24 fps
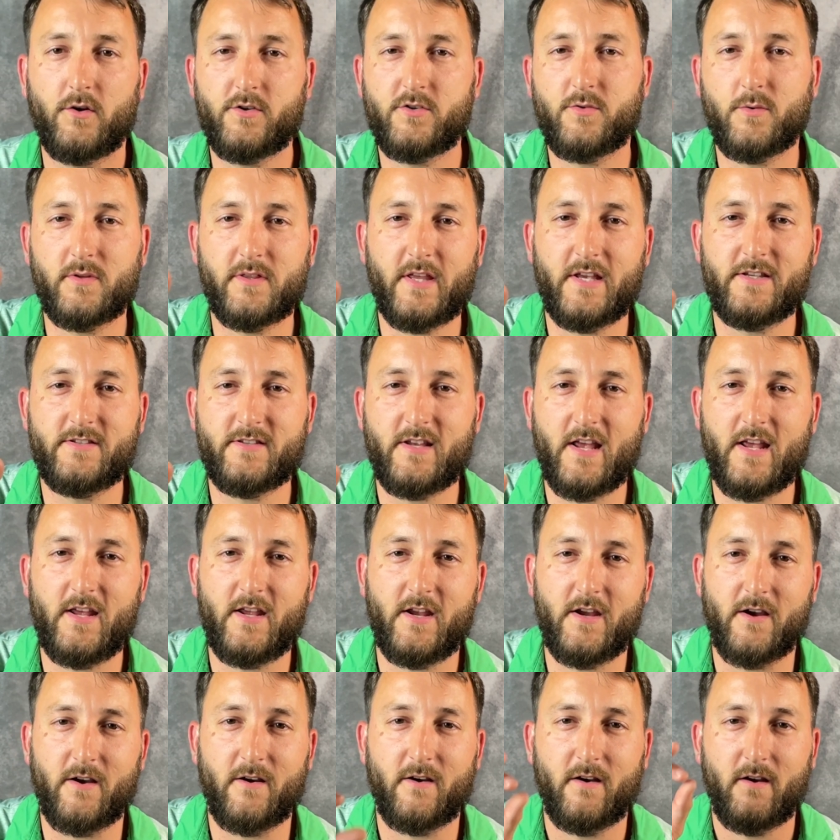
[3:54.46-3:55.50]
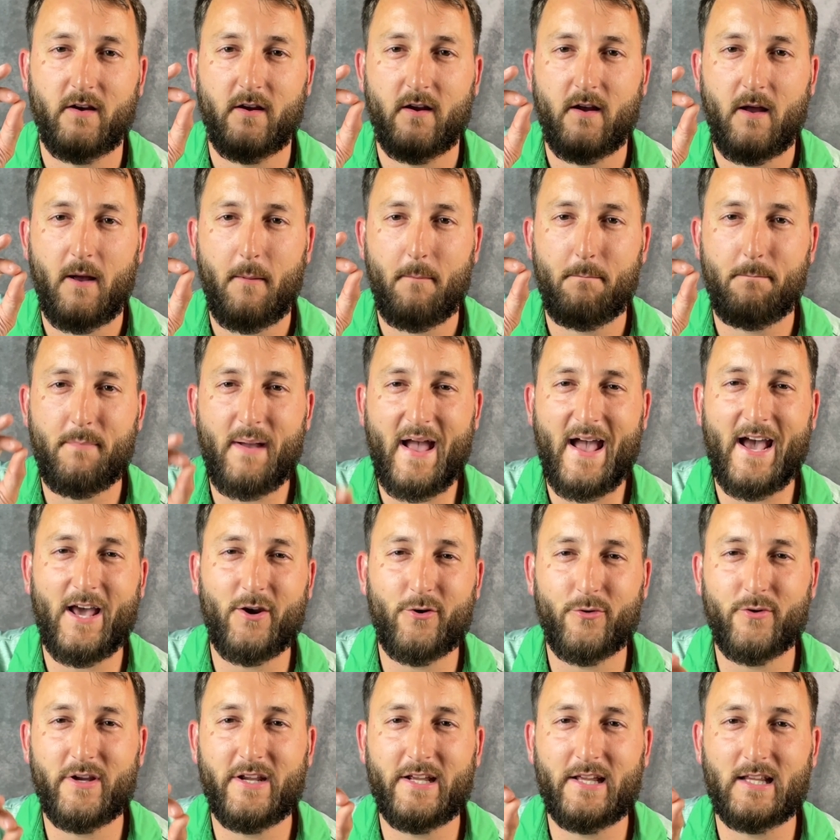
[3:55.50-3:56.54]
what they say here,
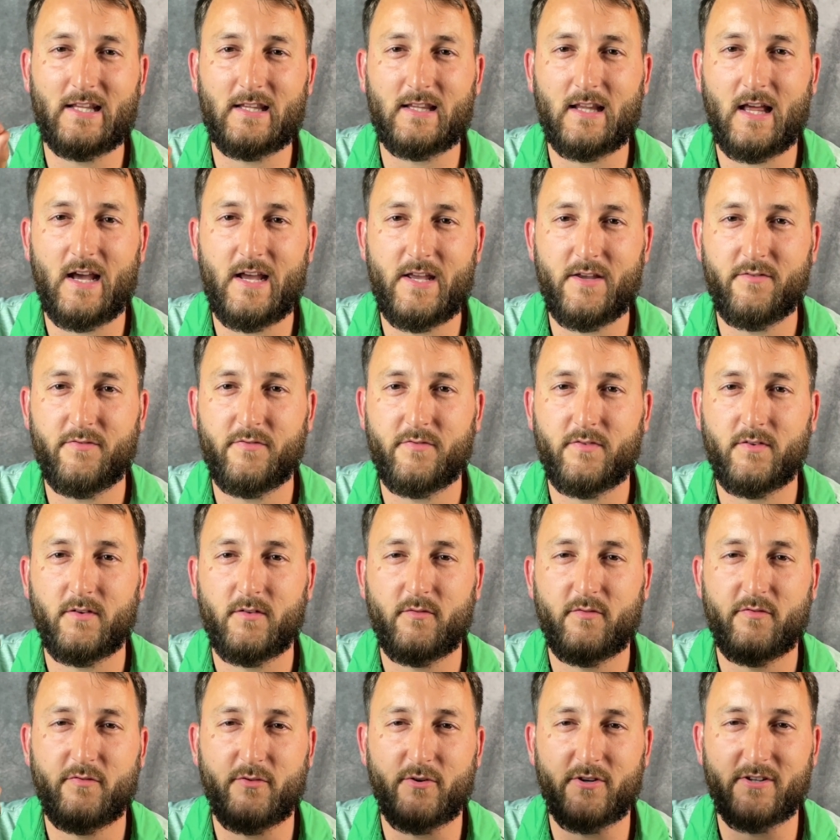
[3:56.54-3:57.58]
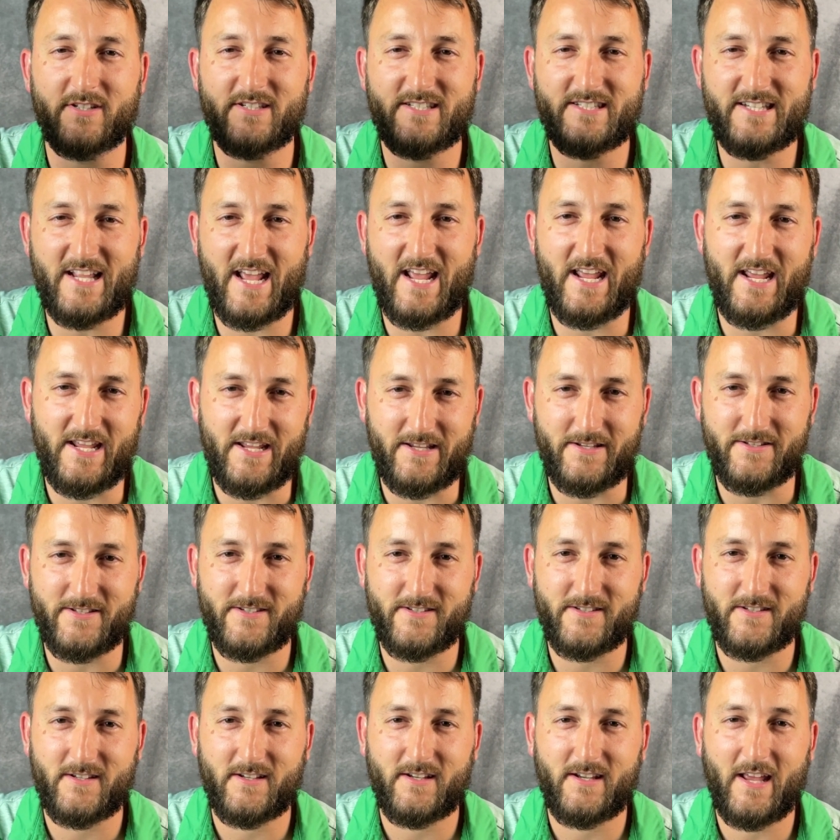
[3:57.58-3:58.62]
battery life for
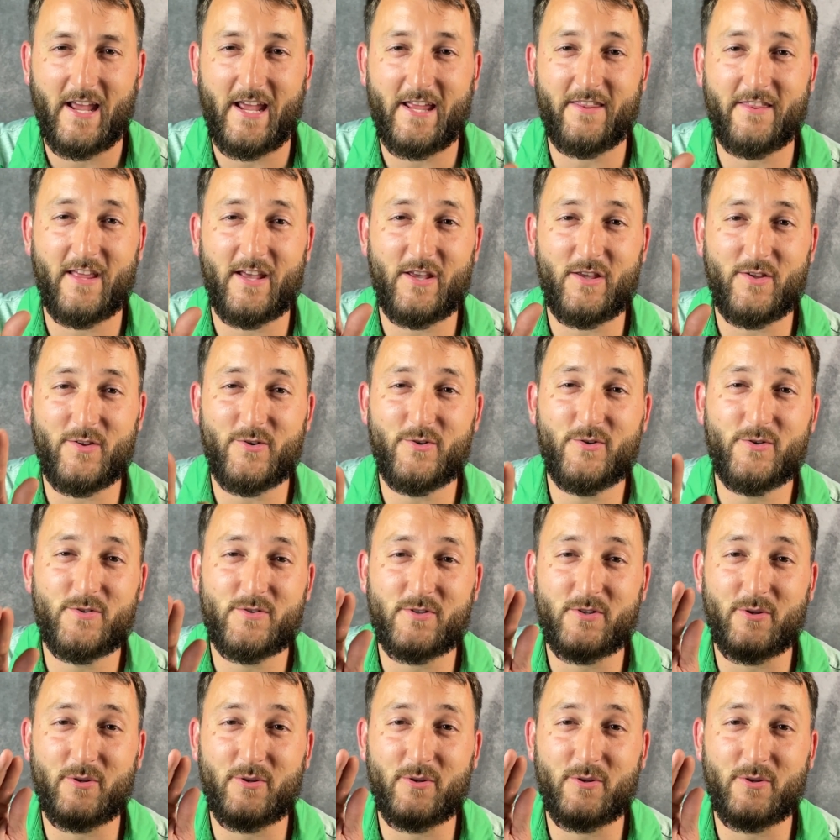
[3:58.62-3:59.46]
days, and they use the